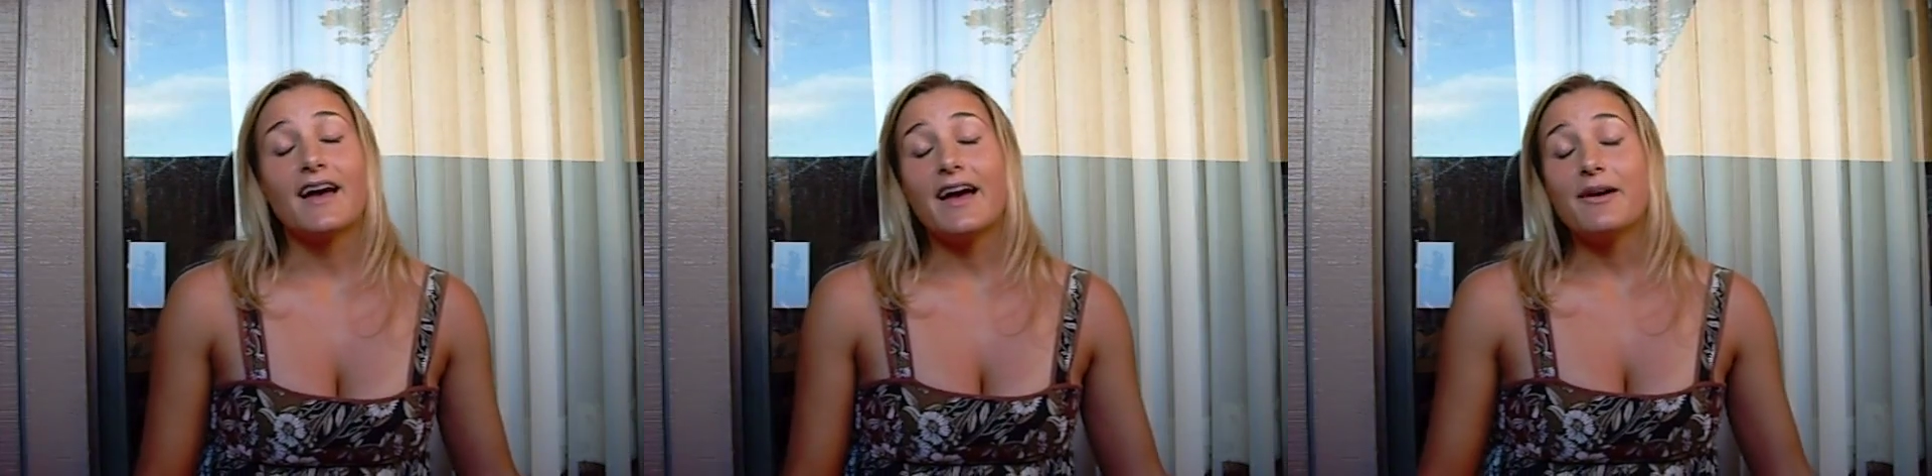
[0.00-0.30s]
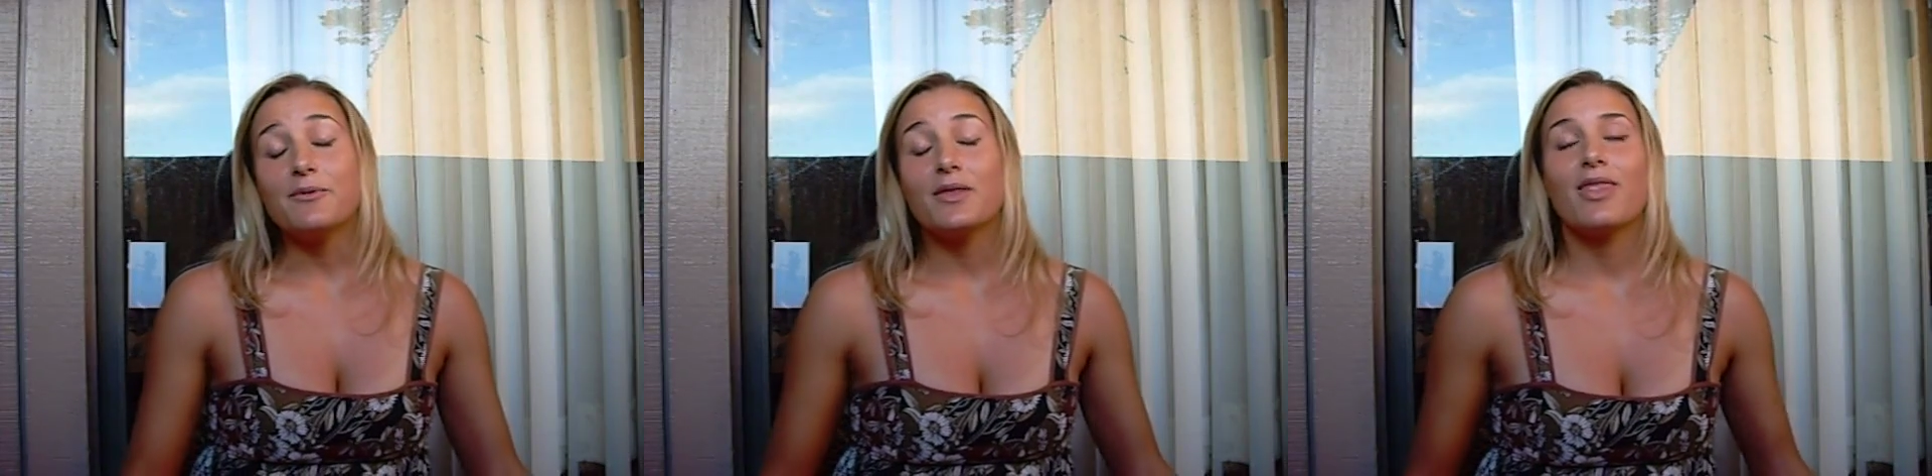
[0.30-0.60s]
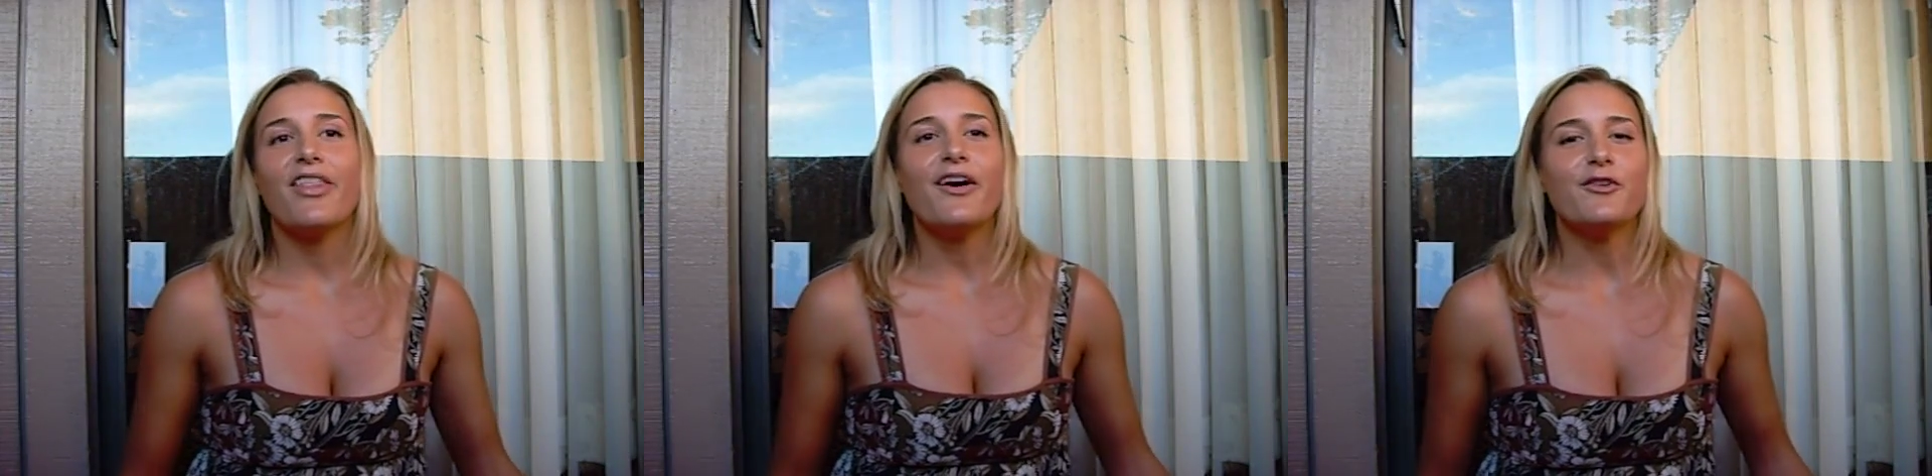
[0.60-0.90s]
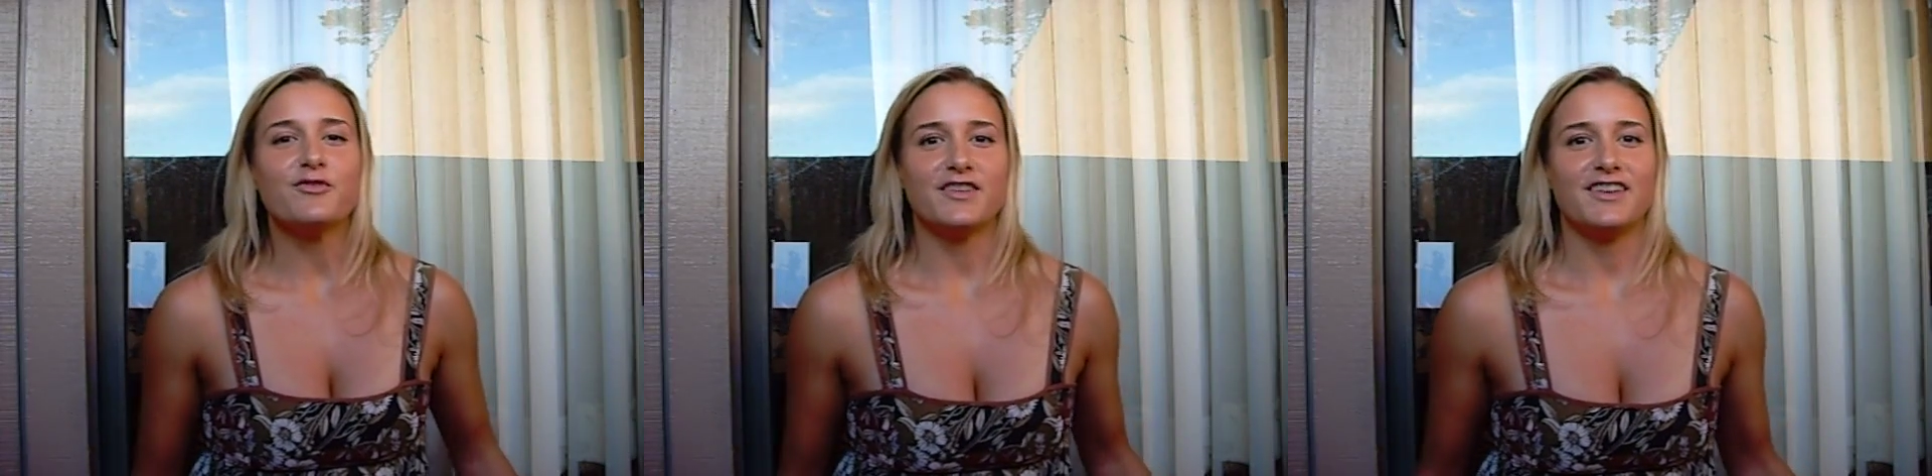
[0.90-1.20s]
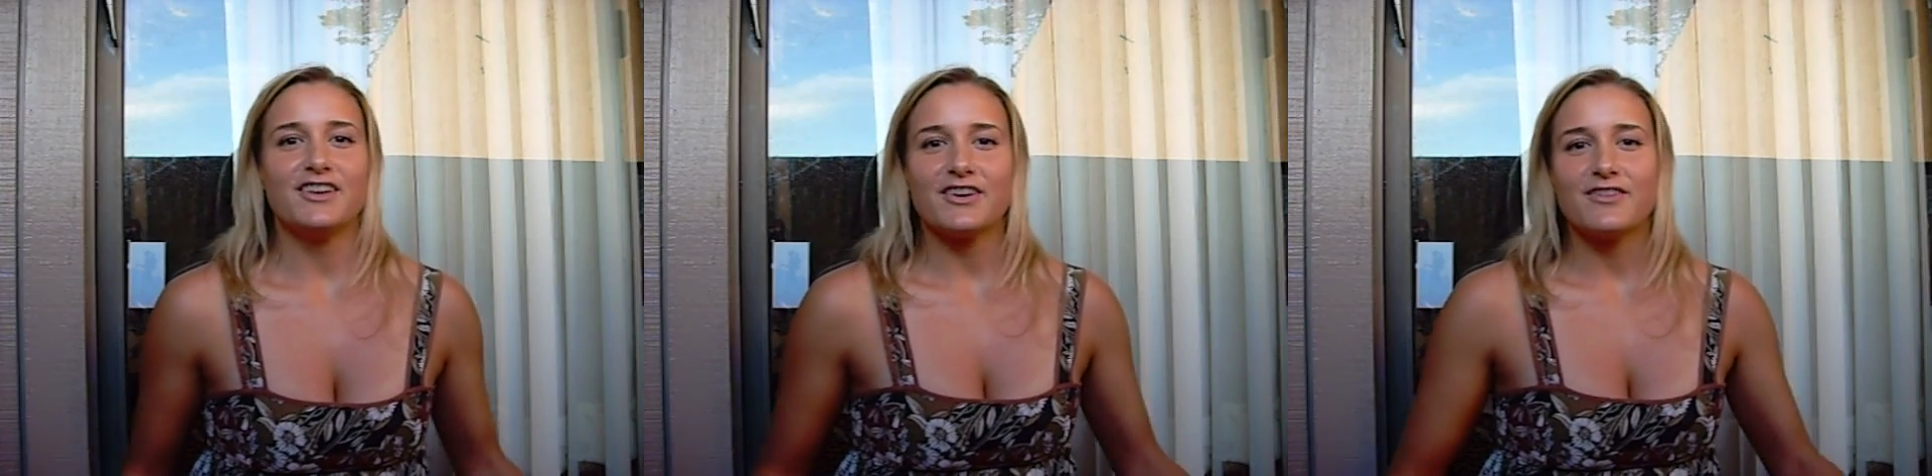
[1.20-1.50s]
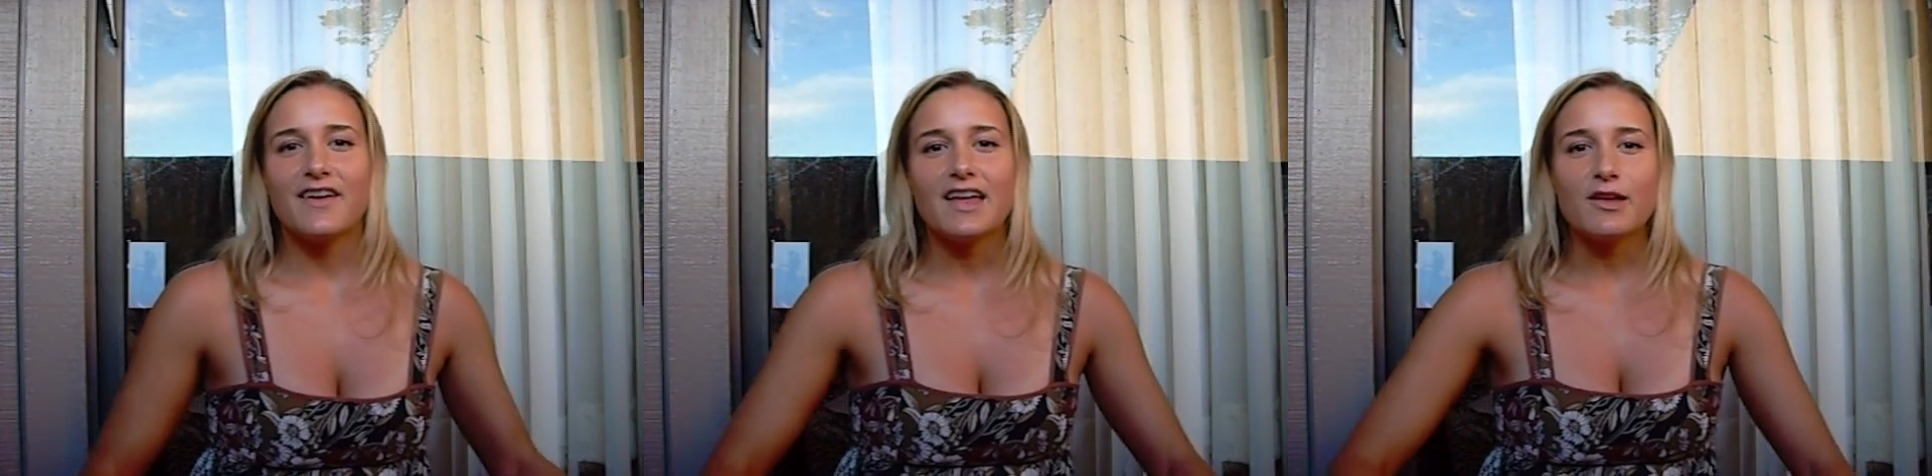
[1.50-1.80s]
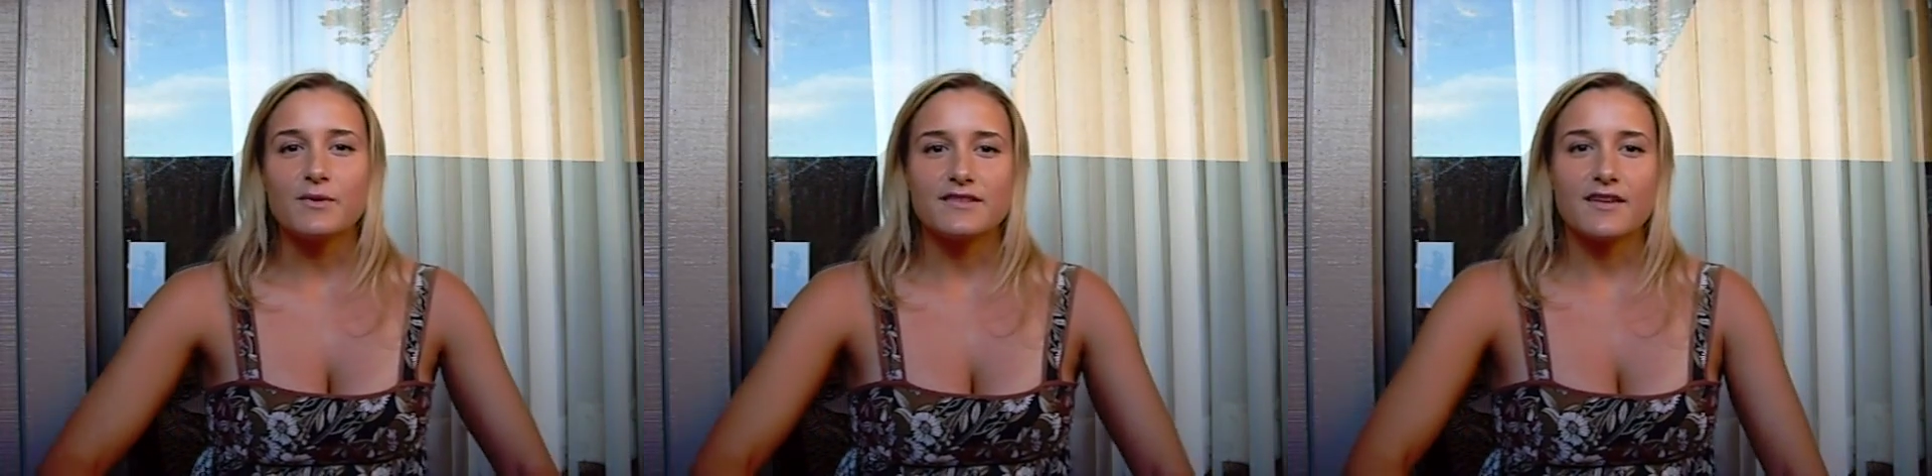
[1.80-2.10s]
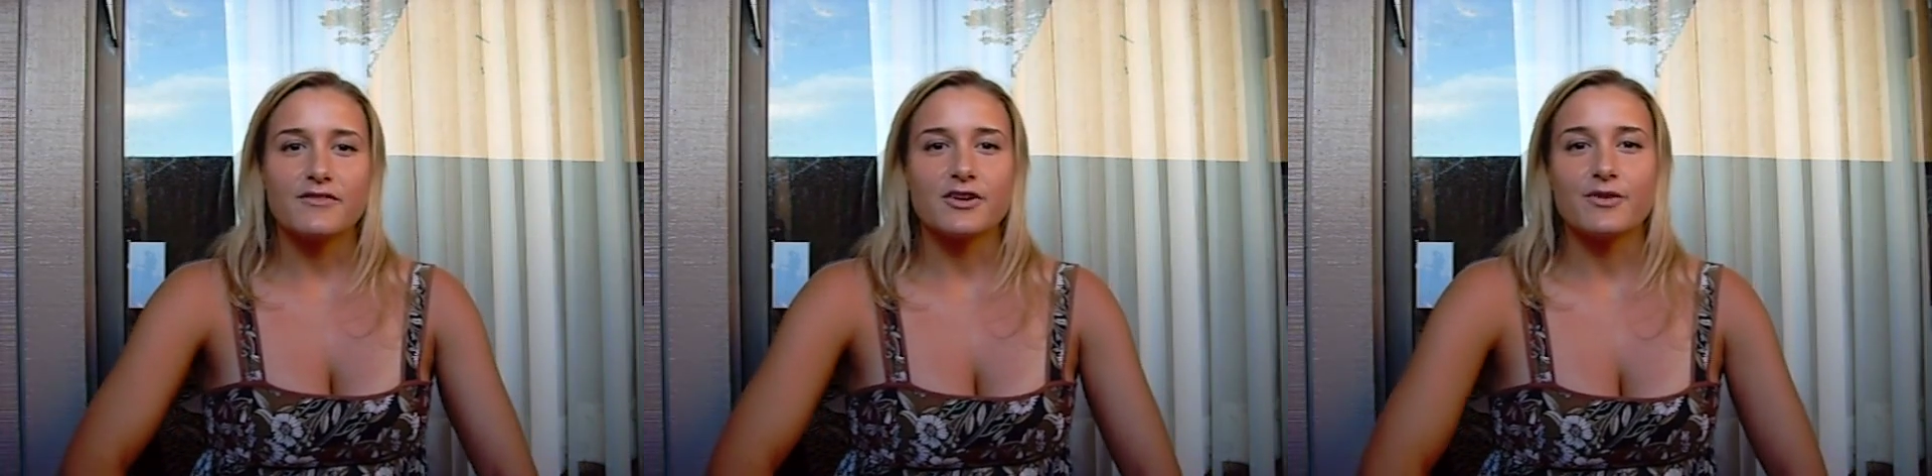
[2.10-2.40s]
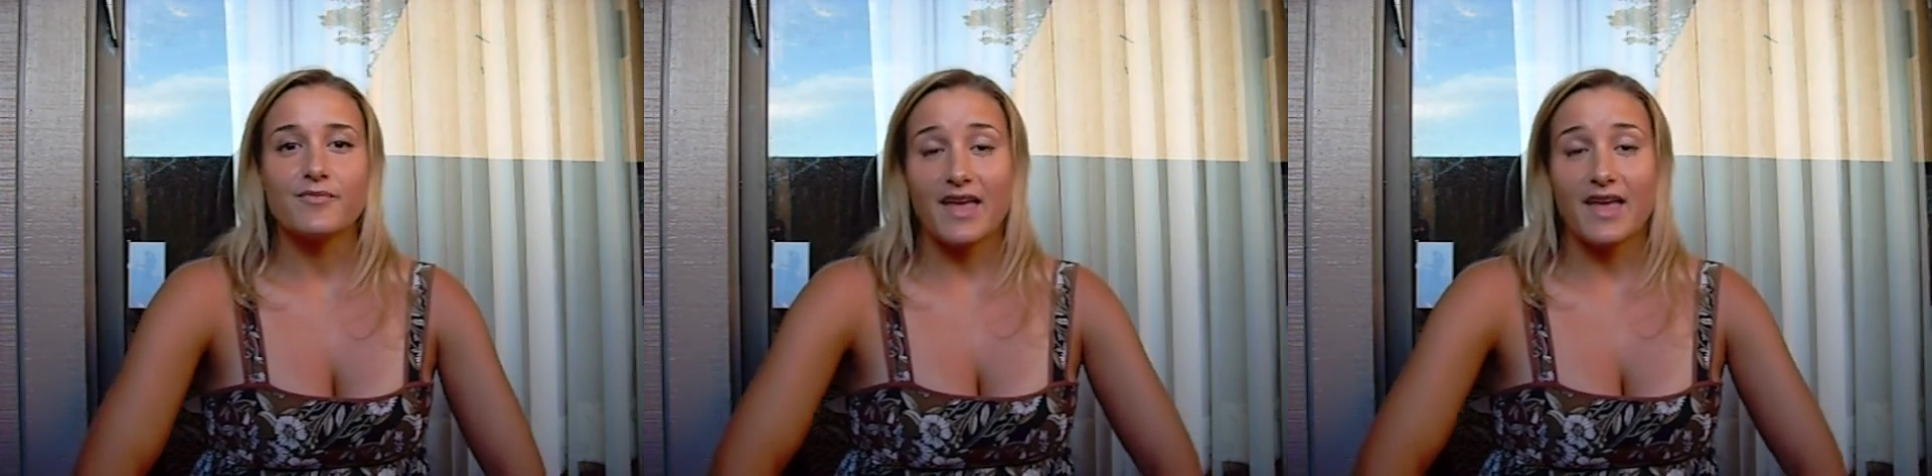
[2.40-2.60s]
I would love to hear if anyone's ever